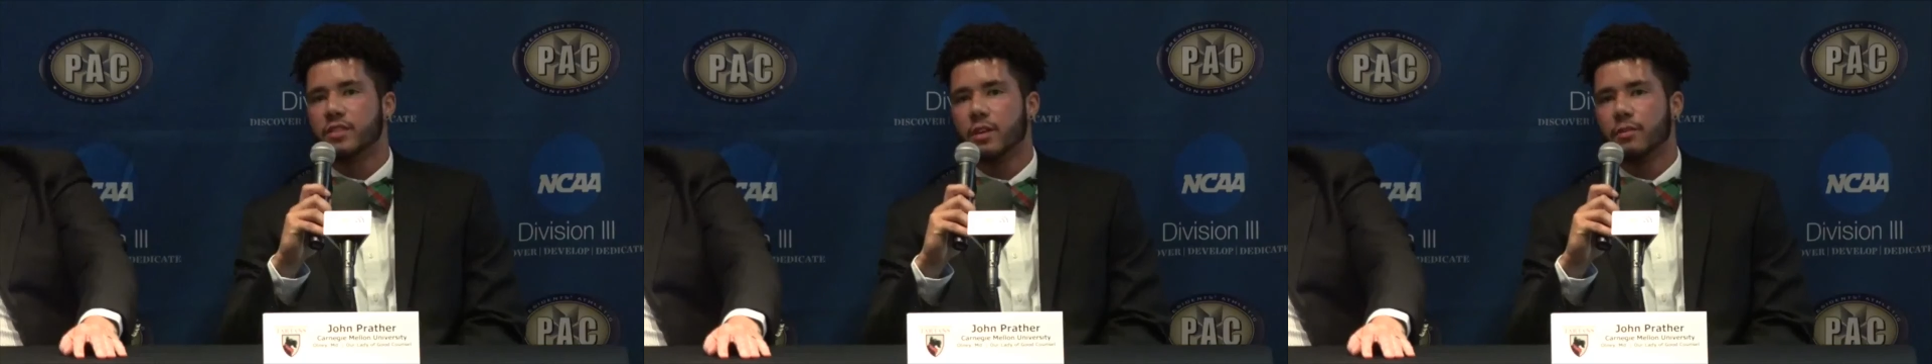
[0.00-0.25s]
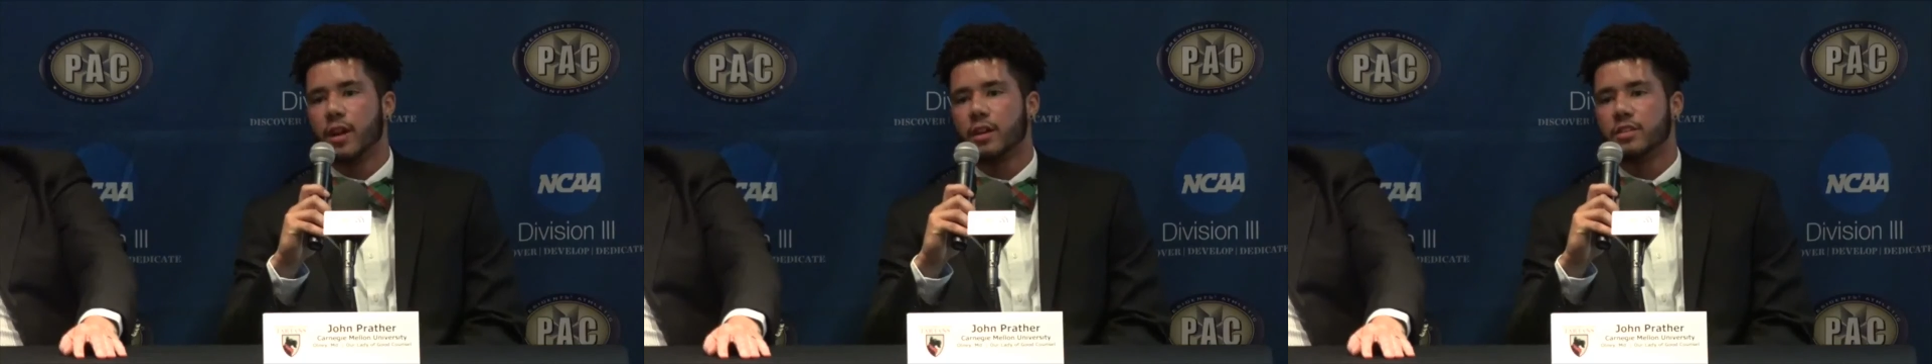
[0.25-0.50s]

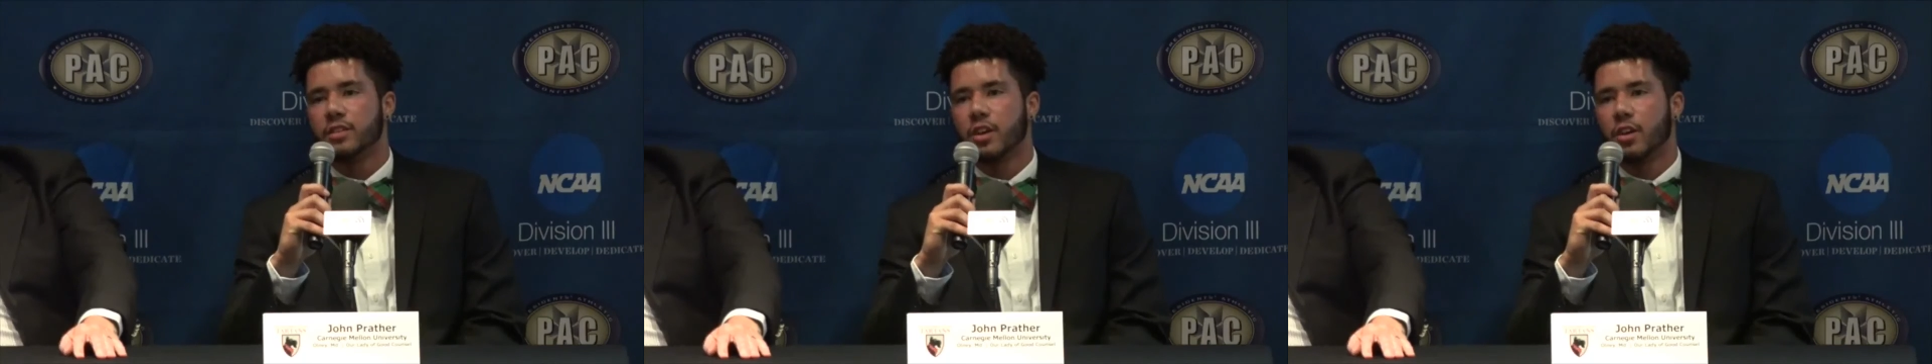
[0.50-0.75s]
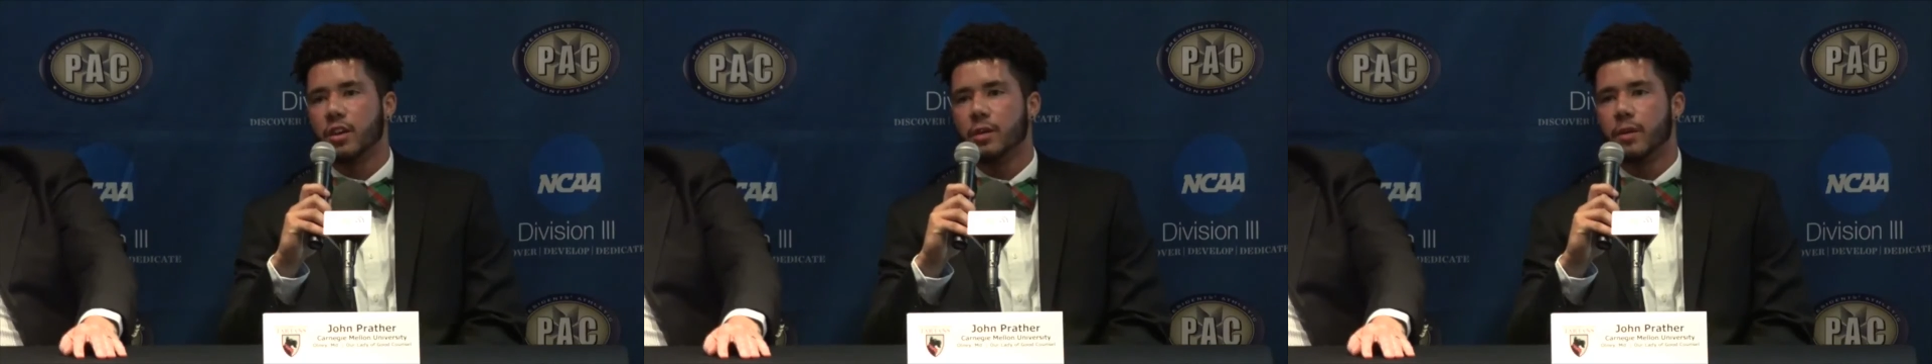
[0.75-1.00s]
set records at
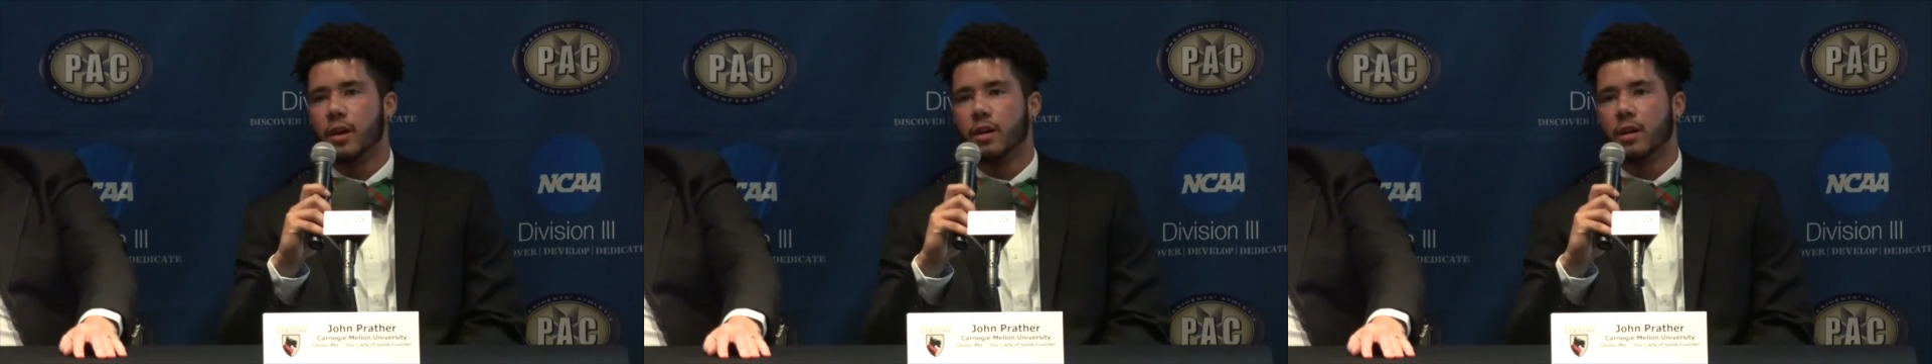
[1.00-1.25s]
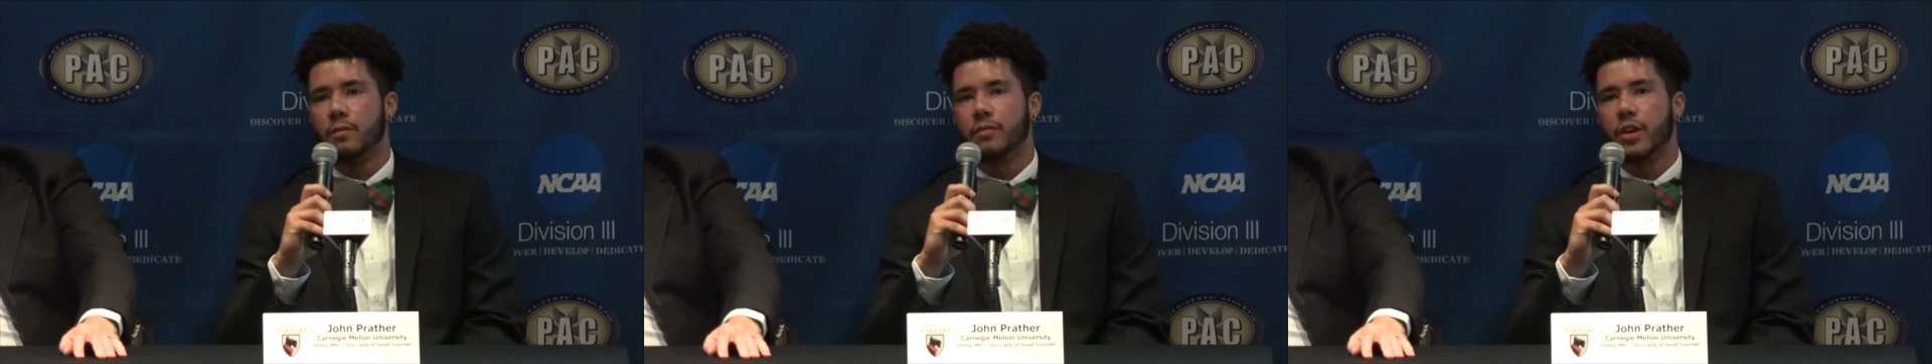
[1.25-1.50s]
Carnegie
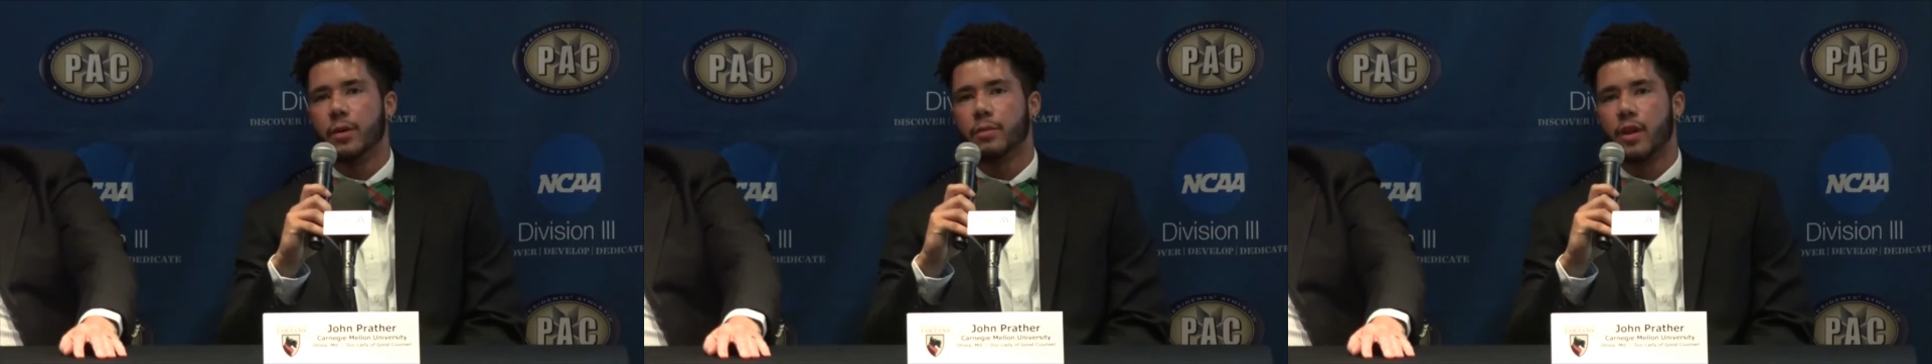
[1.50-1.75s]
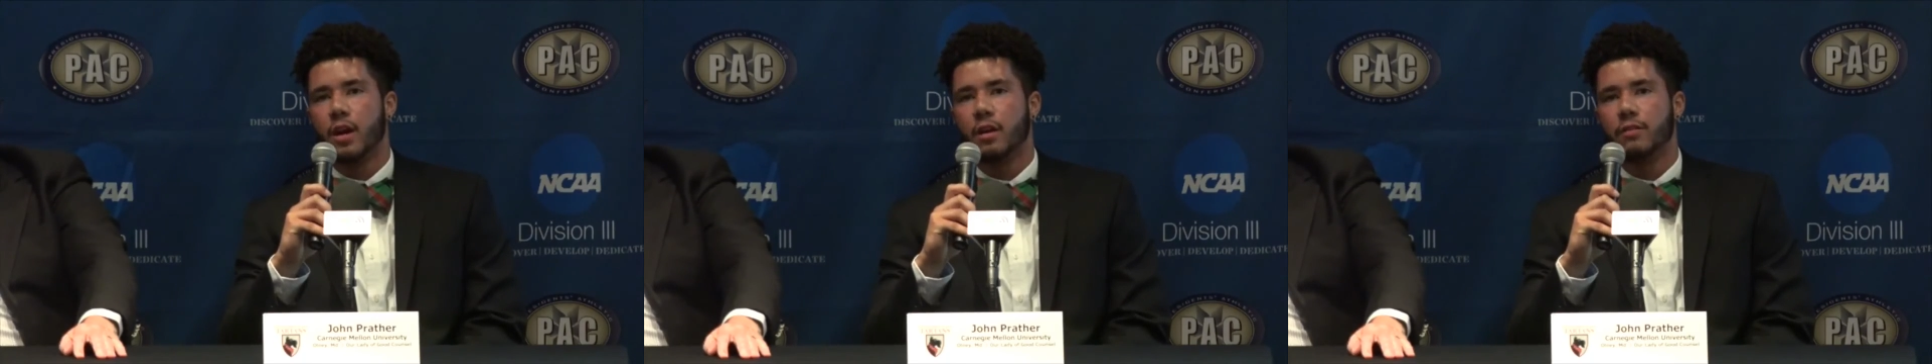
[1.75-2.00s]
Mellon. I'm very
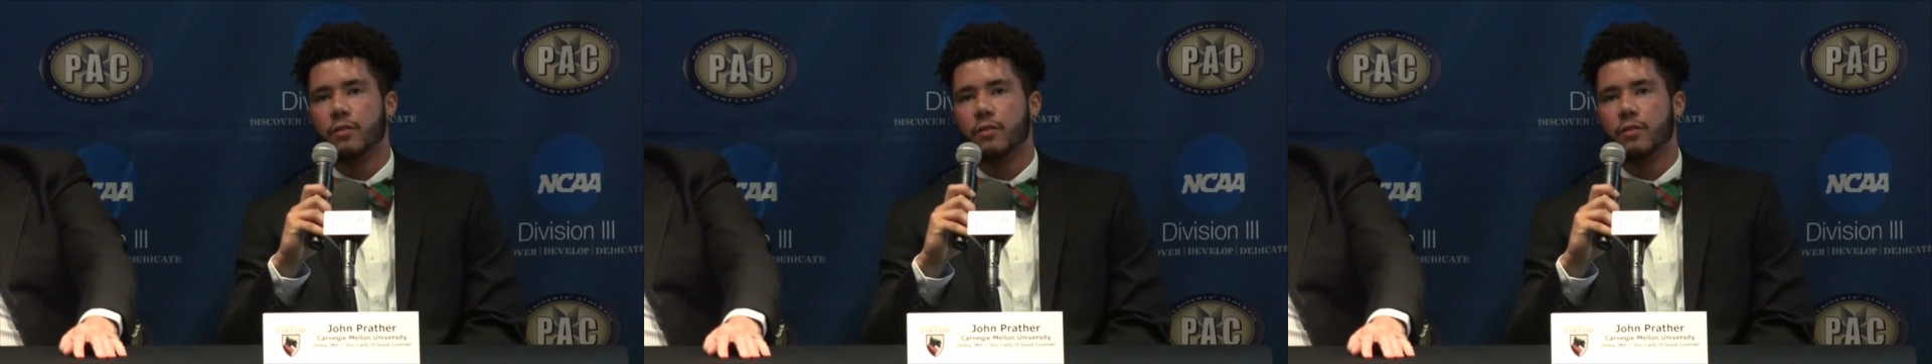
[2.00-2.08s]
proud